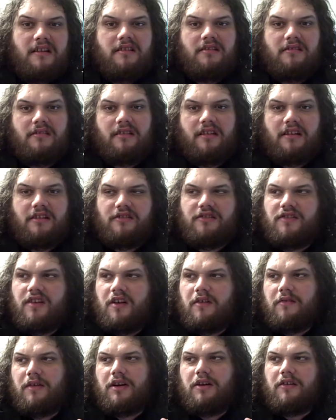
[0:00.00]
There's
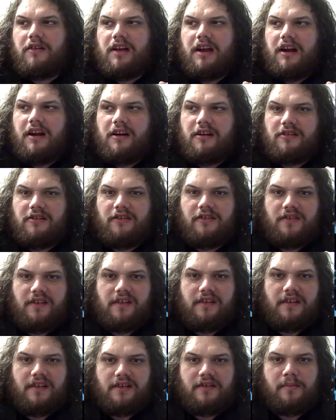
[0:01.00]
no real characters
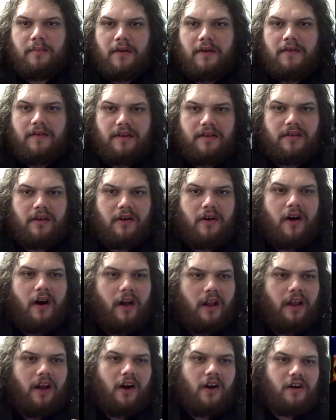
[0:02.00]
in this movie. They're
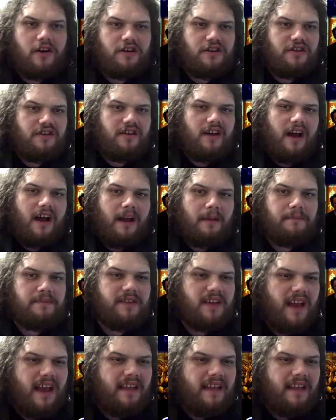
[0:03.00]
all archetypes.